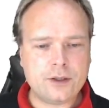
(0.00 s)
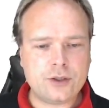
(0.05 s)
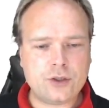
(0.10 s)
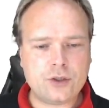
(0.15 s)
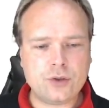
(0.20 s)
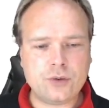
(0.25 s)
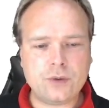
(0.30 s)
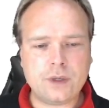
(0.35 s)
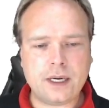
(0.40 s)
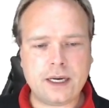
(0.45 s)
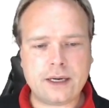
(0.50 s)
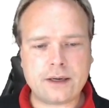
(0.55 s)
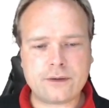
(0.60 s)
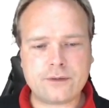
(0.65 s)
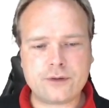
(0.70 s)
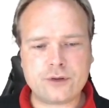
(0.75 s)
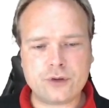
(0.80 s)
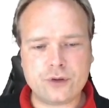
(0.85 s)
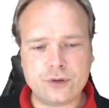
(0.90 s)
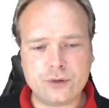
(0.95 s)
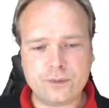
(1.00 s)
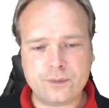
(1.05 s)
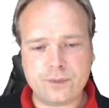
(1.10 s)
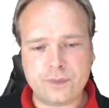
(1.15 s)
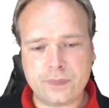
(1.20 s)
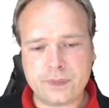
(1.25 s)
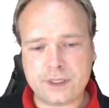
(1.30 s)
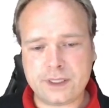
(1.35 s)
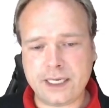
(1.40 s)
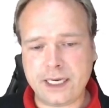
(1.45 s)
2 out of 2
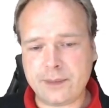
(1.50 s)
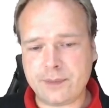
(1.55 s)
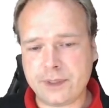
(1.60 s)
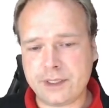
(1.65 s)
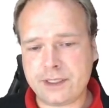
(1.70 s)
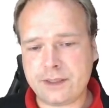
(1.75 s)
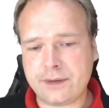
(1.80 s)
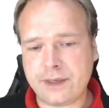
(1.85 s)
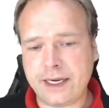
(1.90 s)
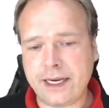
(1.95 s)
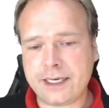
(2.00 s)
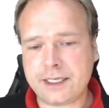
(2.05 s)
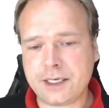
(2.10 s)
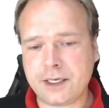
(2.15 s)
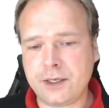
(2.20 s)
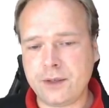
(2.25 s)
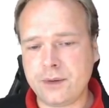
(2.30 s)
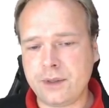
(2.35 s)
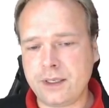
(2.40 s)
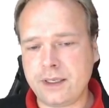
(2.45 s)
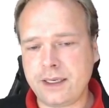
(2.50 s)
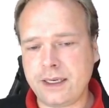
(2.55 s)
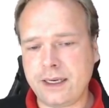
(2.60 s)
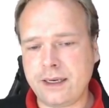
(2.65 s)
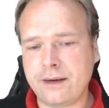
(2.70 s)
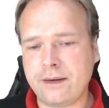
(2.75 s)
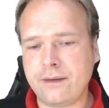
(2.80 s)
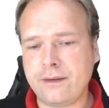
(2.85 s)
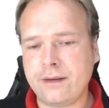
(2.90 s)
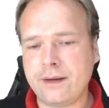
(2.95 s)
statements were executed
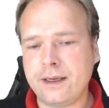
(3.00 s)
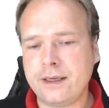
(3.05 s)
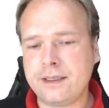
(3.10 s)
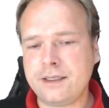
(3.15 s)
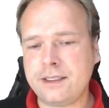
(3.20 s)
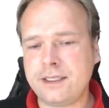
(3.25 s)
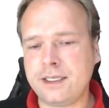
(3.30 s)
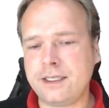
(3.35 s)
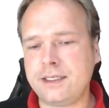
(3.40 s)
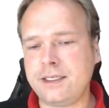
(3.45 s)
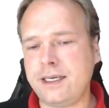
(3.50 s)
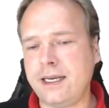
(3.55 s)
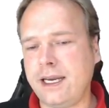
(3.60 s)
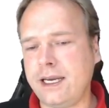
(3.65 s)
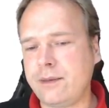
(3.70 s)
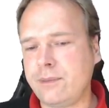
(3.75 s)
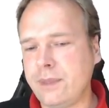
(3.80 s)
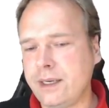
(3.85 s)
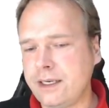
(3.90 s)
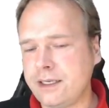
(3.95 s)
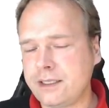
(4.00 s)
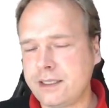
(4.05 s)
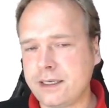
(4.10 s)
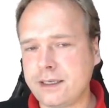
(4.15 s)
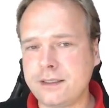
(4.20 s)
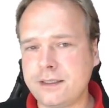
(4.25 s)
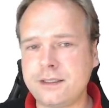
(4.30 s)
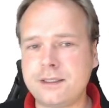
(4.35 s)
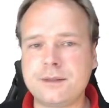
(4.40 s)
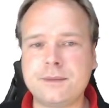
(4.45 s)
in 68
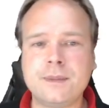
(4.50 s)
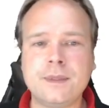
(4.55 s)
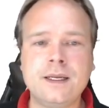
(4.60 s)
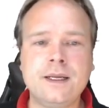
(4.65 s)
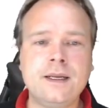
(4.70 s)
milliseconds.